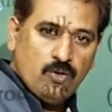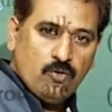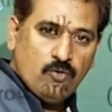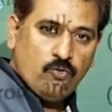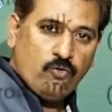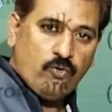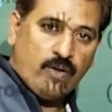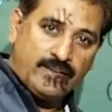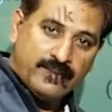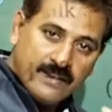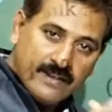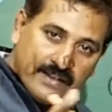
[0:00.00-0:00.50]

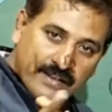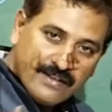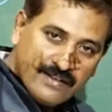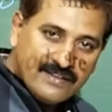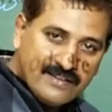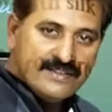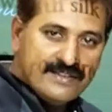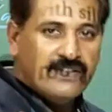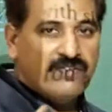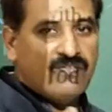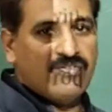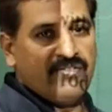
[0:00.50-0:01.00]
When there
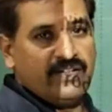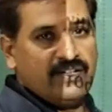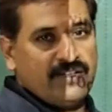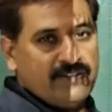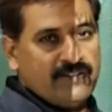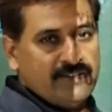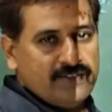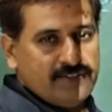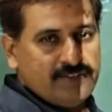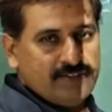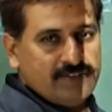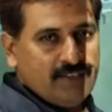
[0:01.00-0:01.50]
is
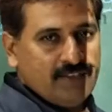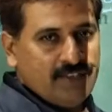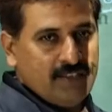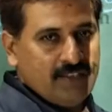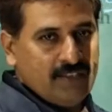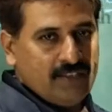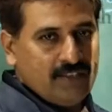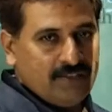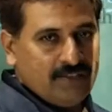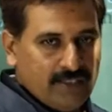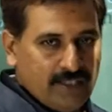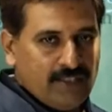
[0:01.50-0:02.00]
difference,
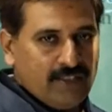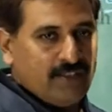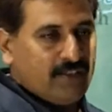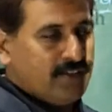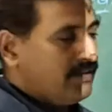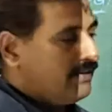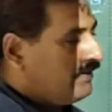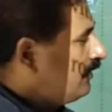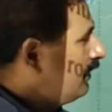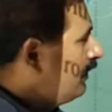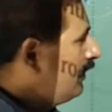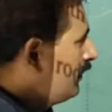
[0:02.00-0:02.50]

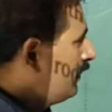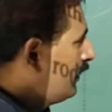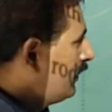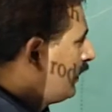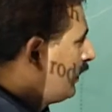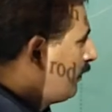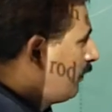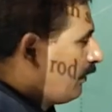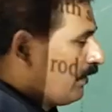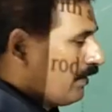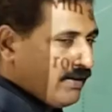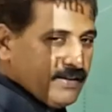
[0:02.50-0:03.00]
then
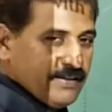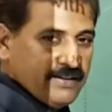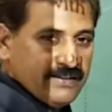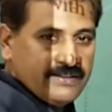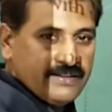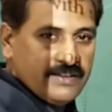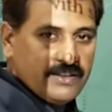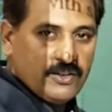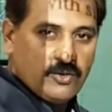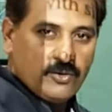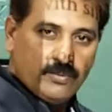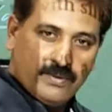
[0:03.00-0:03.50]
the body is
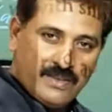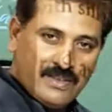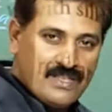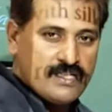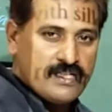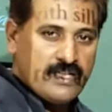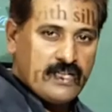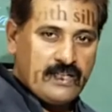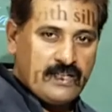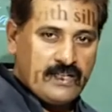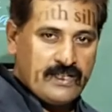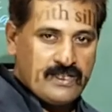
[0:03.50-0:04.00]
said to be
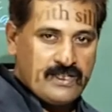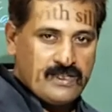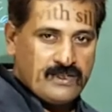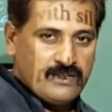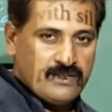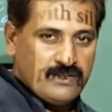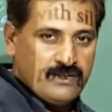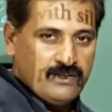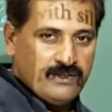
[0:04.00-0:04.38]
charged.